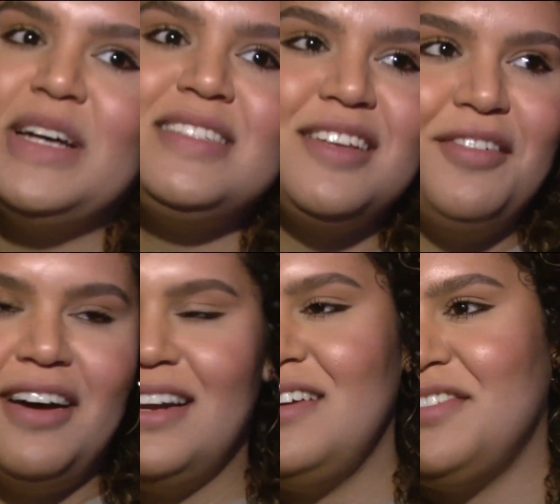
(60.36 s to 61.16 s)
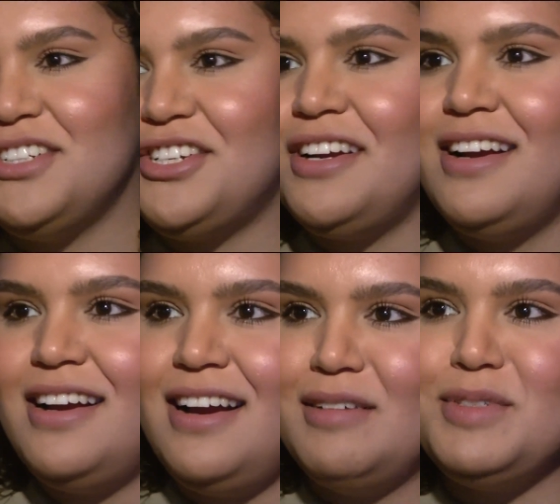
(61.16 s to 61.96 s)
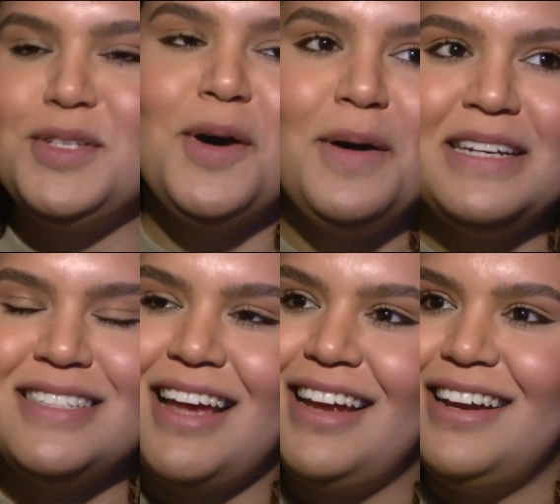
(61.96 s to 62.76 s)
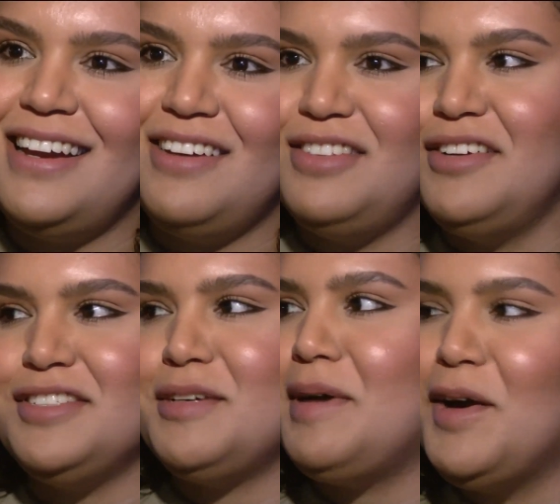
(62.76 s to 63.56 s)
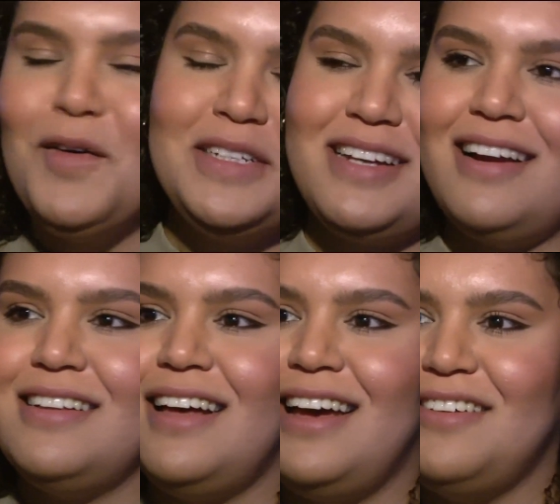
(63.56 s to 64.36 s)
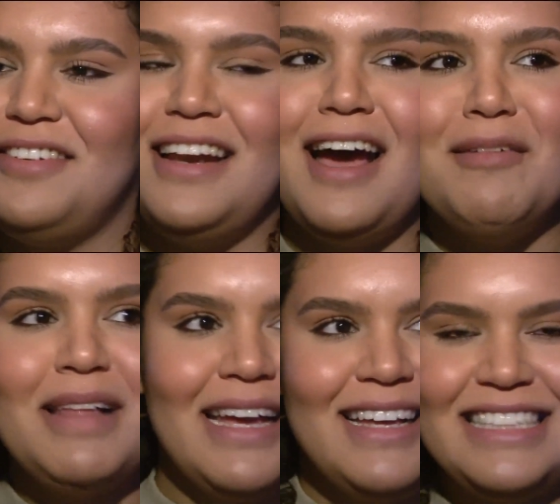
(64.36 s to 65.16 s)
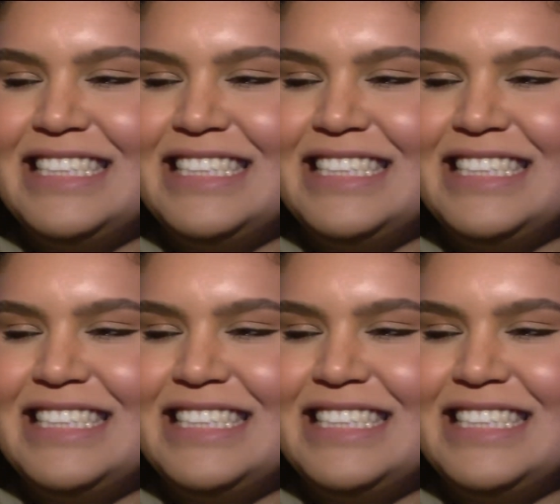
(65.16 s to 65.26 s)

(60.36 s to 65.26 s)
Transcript: Gwen Stefani for sure. I'm so excited. I've loved her my whole entire life, and now I'm like,